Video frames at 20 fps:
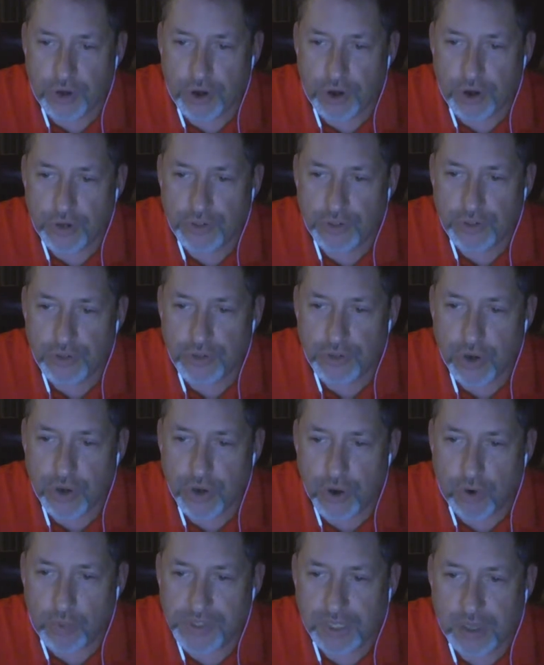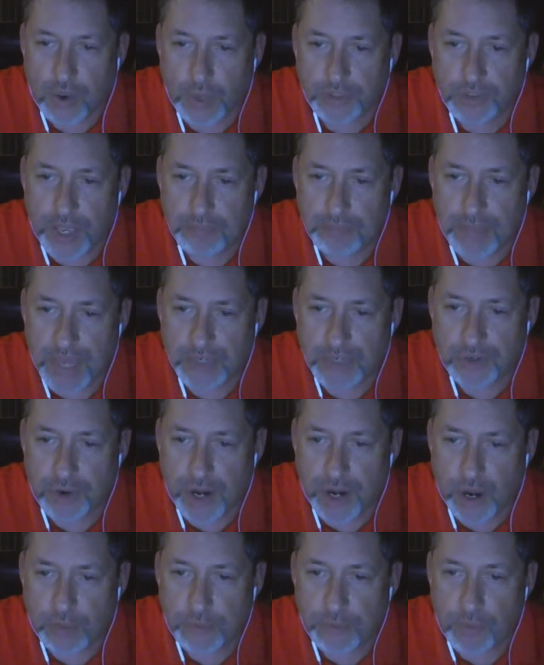or was he going to a major
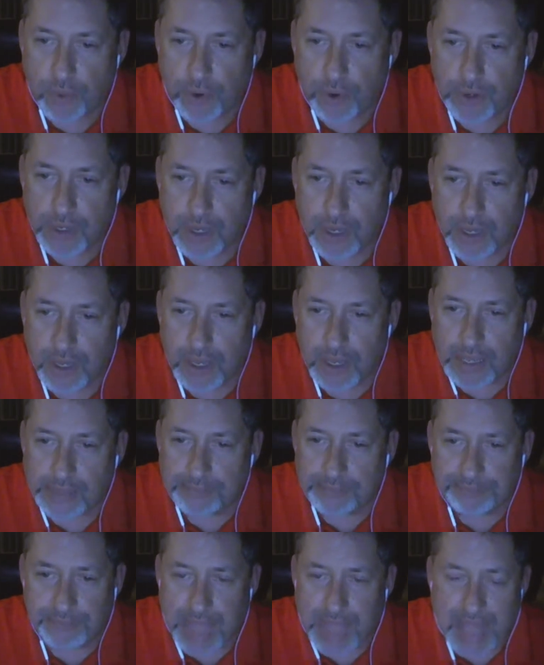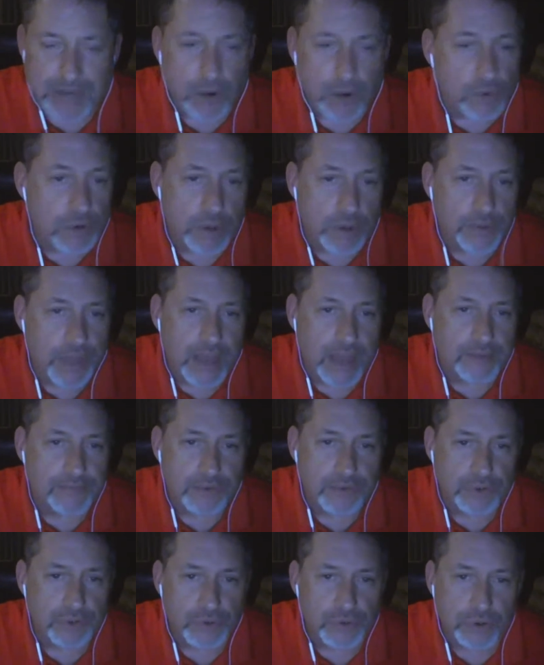airport? I don't know that
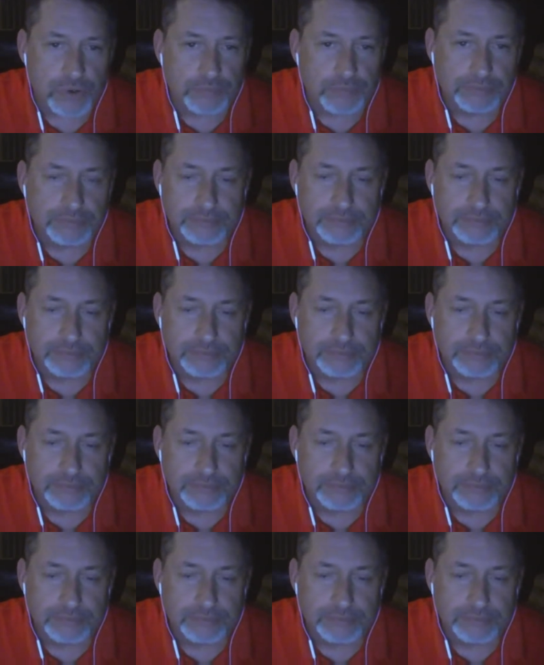for sure.